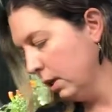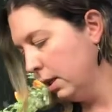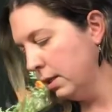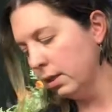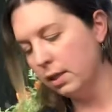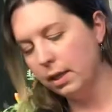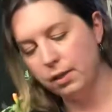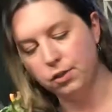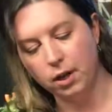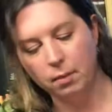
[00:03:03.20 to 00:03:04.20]
and it does a
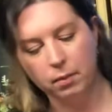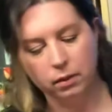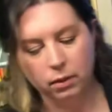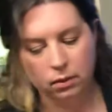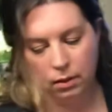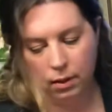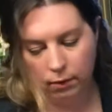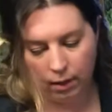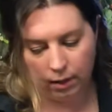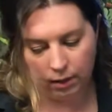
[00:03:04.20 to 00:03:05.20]
nice job of
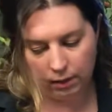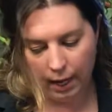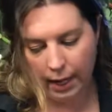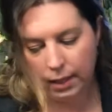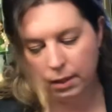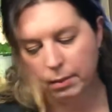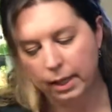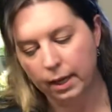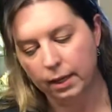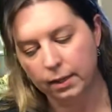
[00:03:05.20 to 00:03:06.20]
hiding the
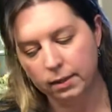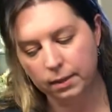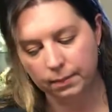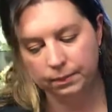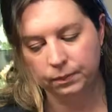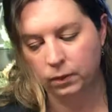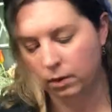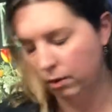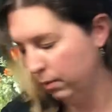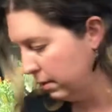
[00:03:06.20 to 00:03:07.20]
mechanics.
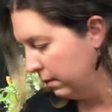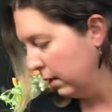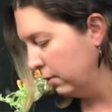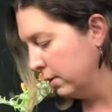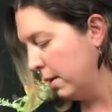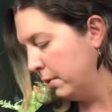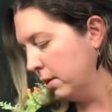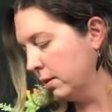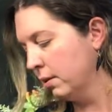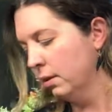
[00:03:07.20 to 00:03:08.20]
Oops, there goes that
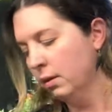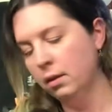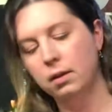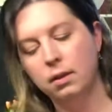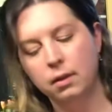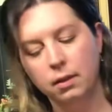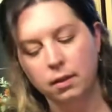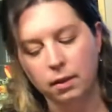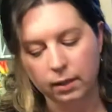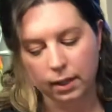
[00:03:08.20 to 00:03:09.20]
piece.
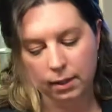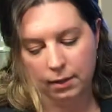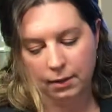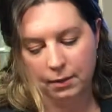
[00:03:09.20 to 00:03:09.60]
Okay.